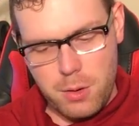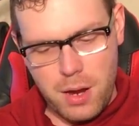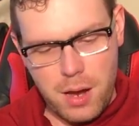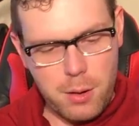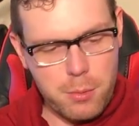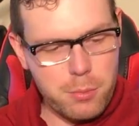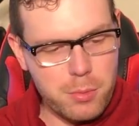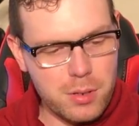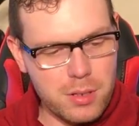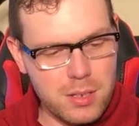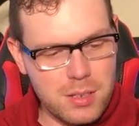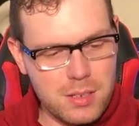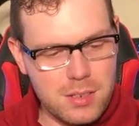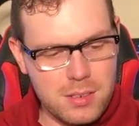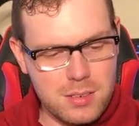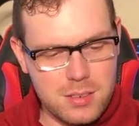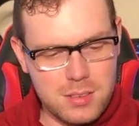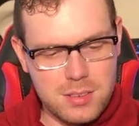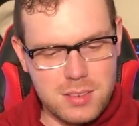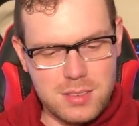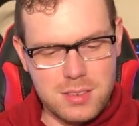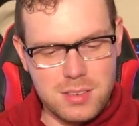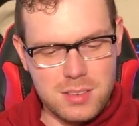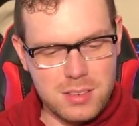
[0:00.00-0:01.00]
really
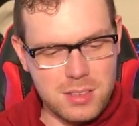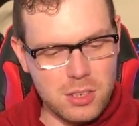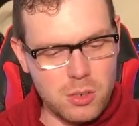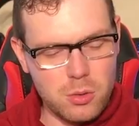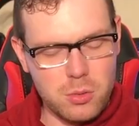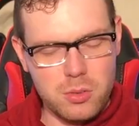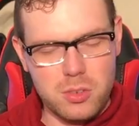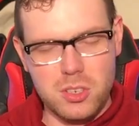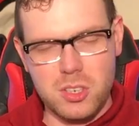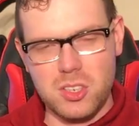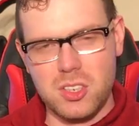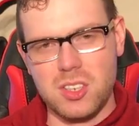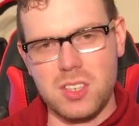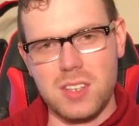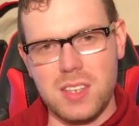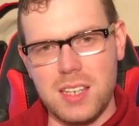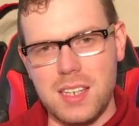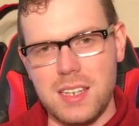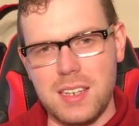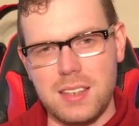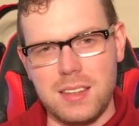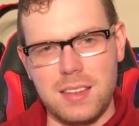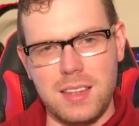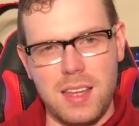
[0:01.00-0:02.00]
still just
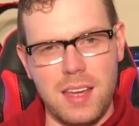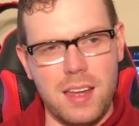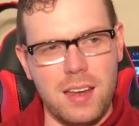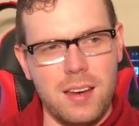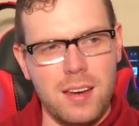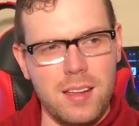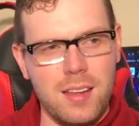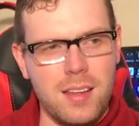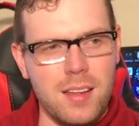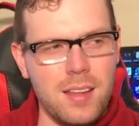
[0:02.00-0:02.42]
think that,